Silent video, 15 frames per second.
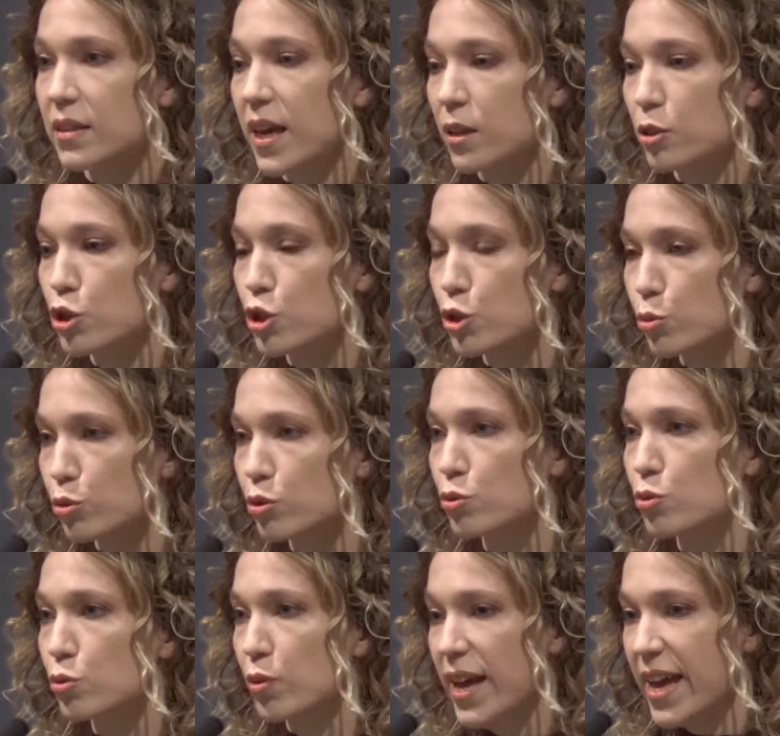they
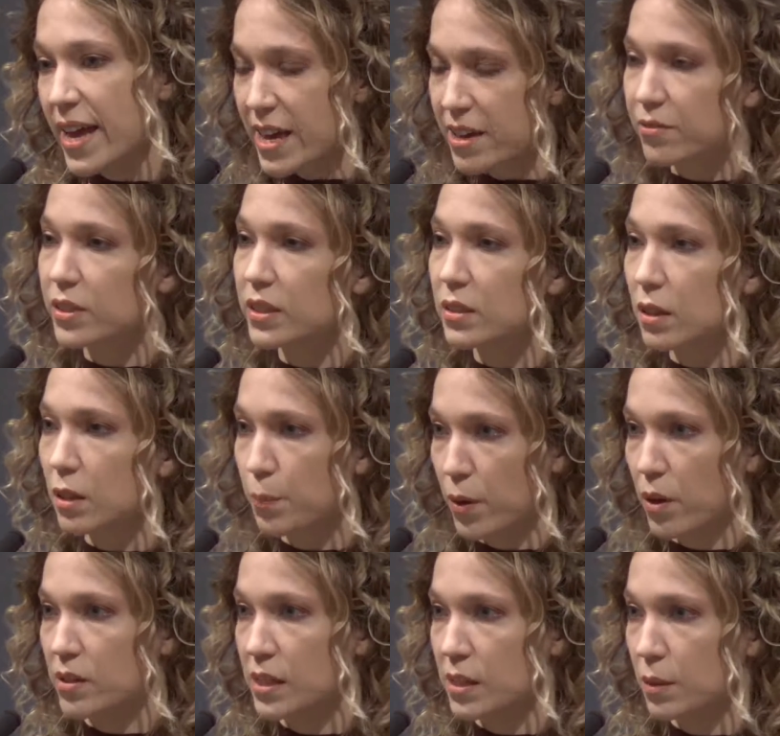should do everything
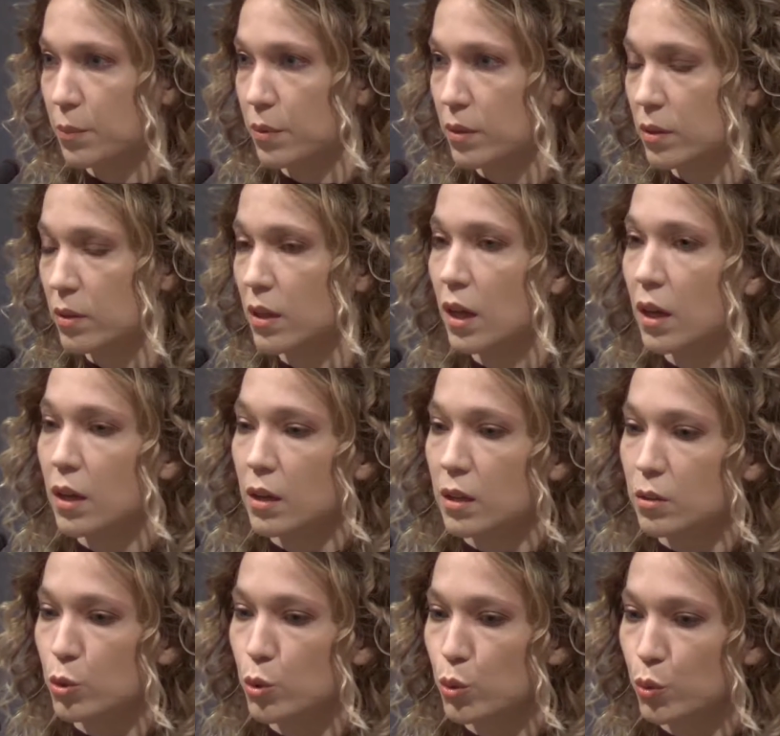possible
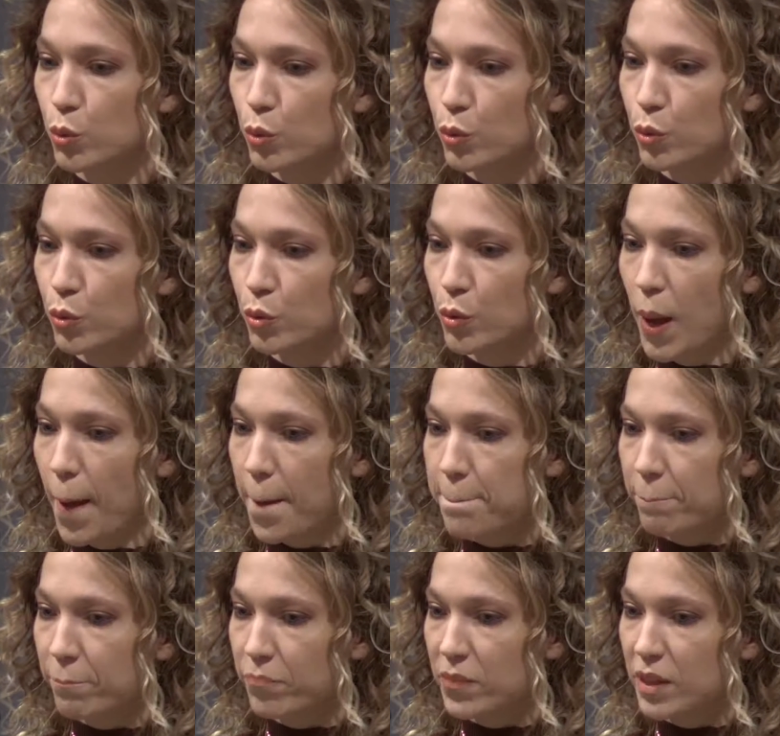to
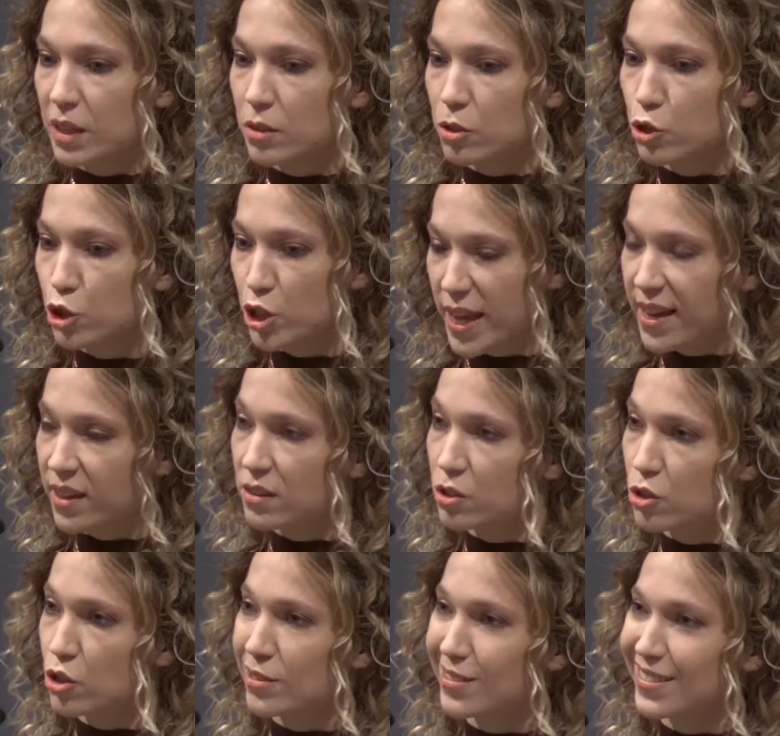
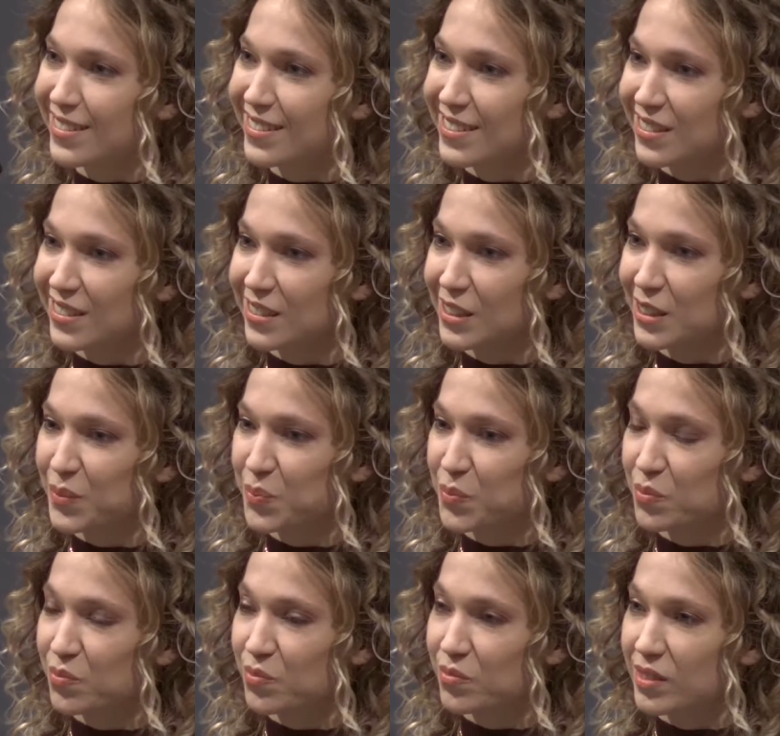change the
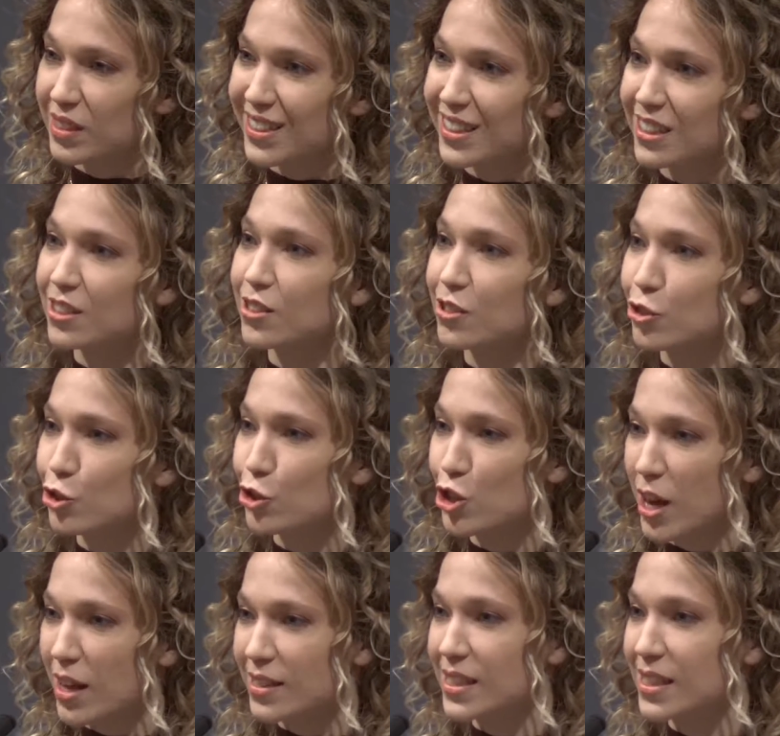
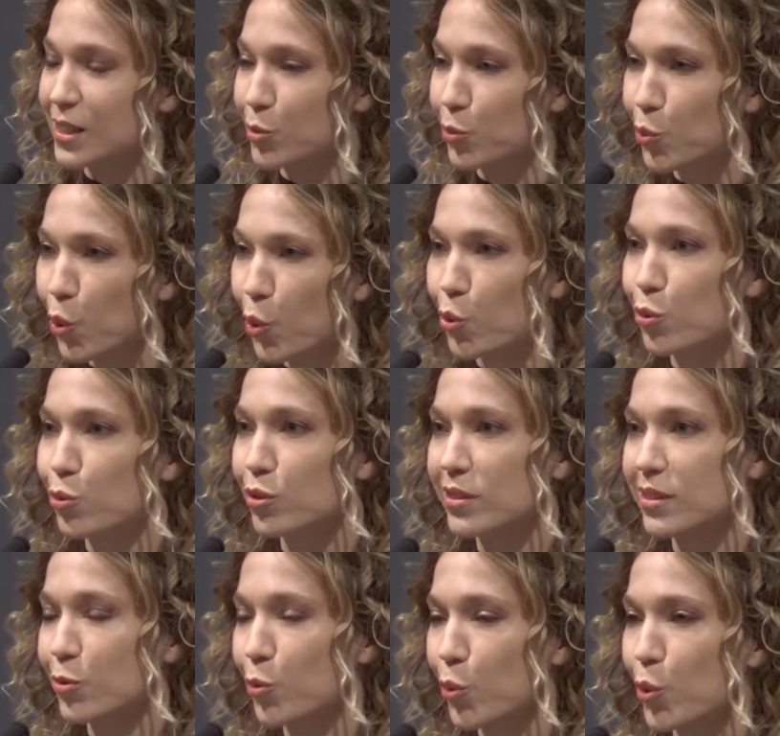unjust
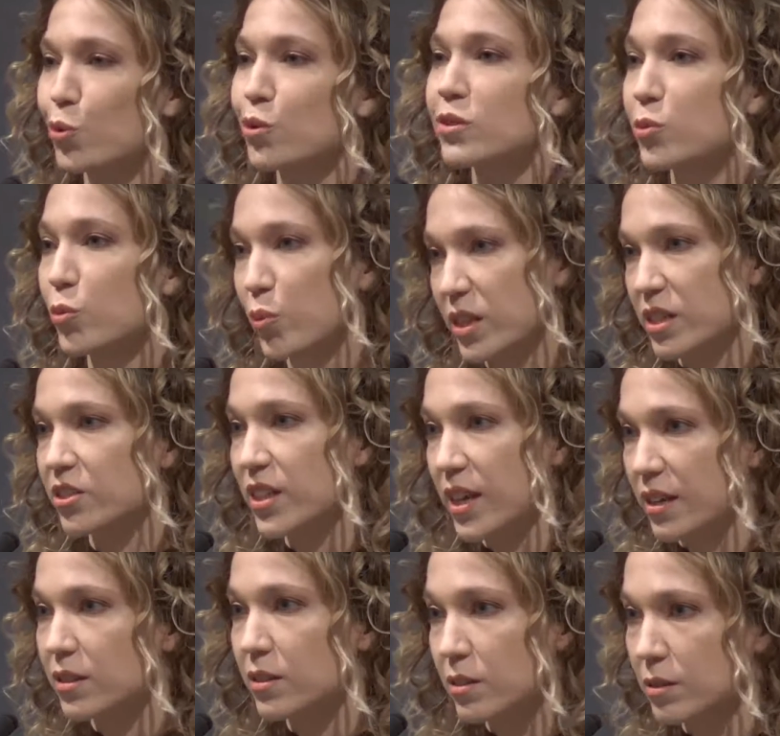world where
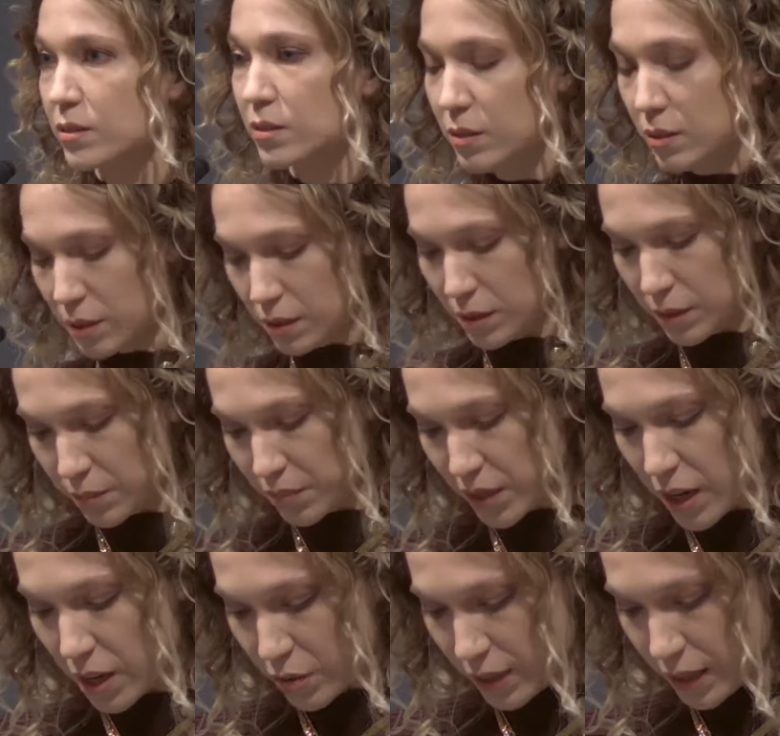they are
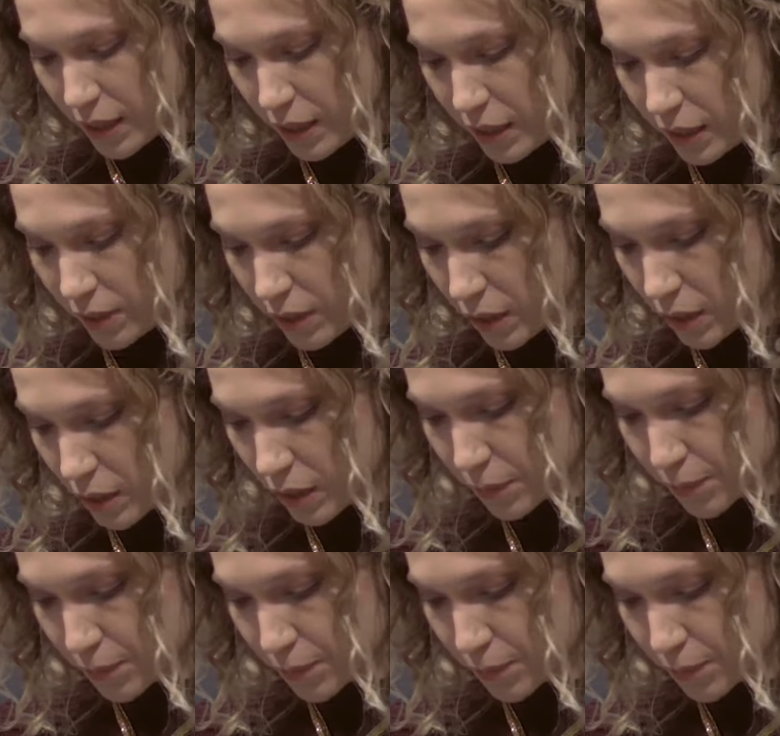currently living.